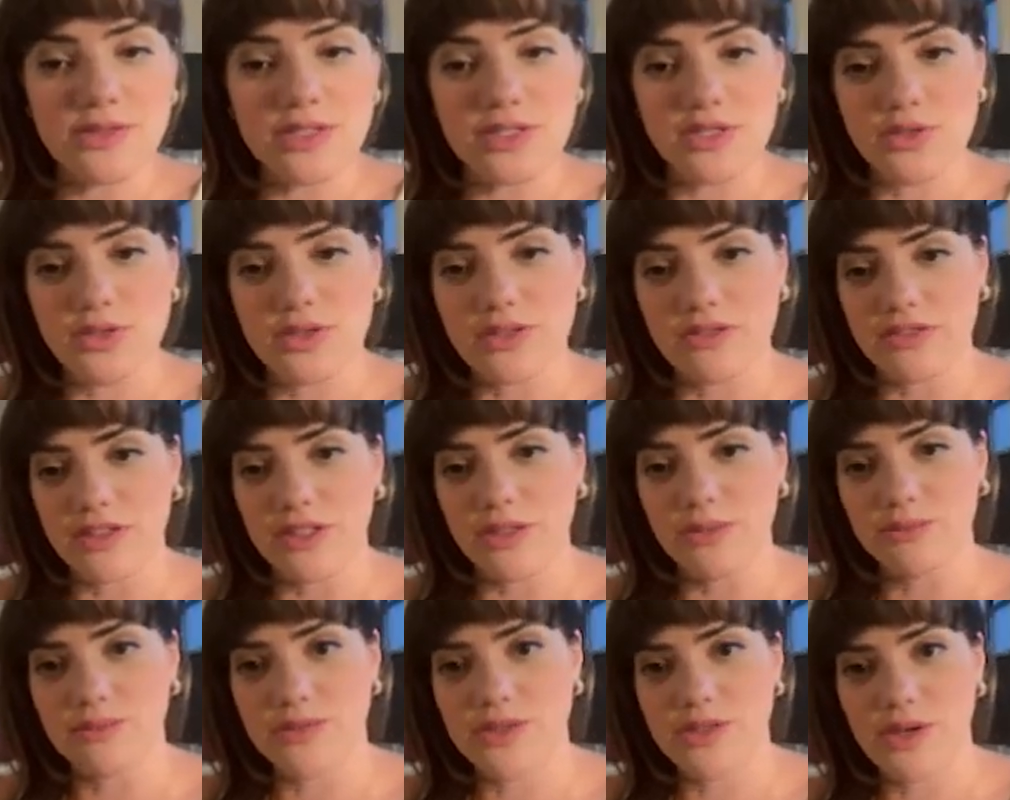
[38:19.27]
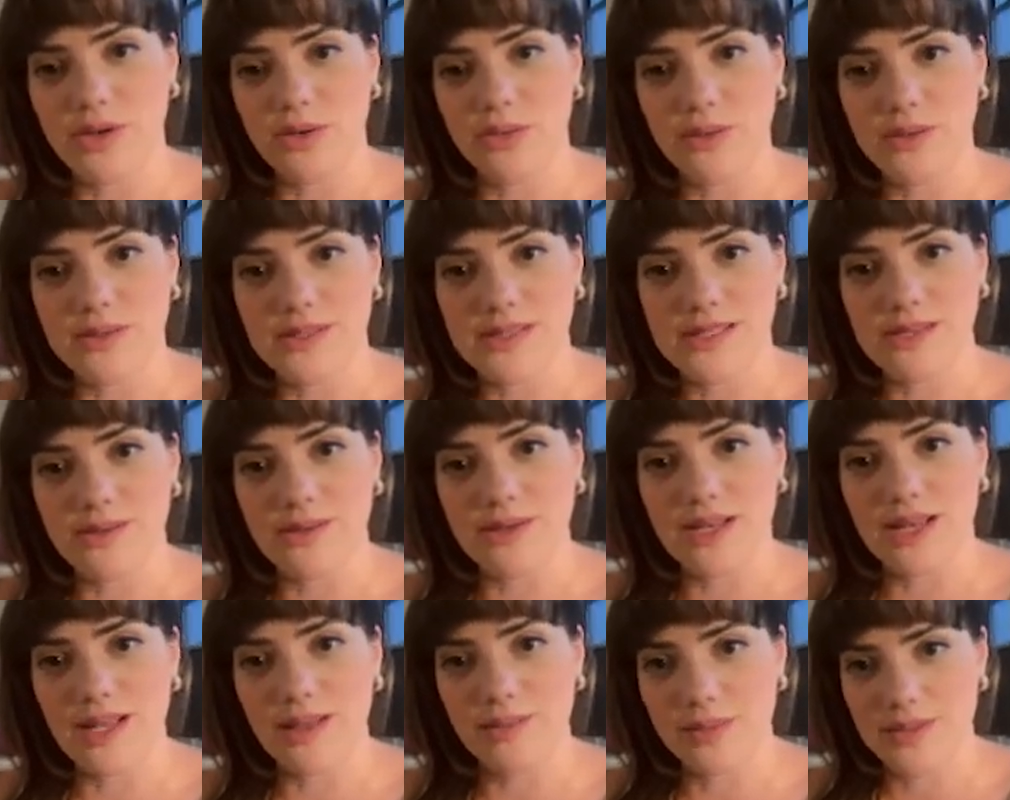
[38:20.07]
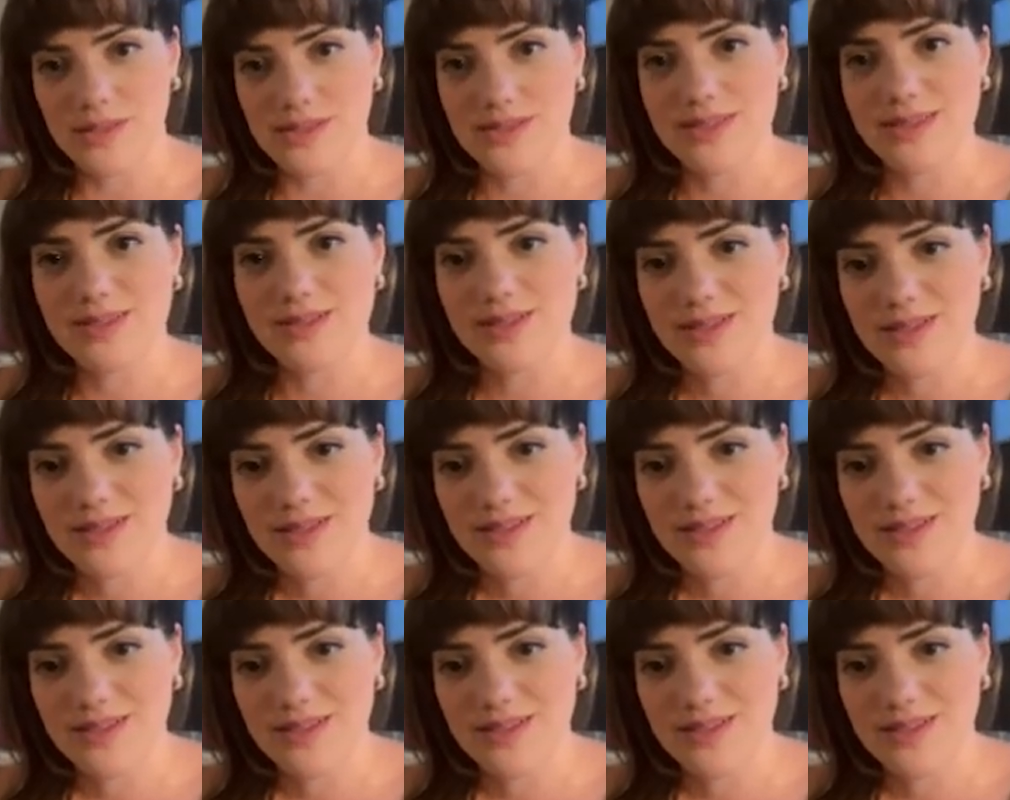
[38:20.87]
a short film. So we'll see what happens.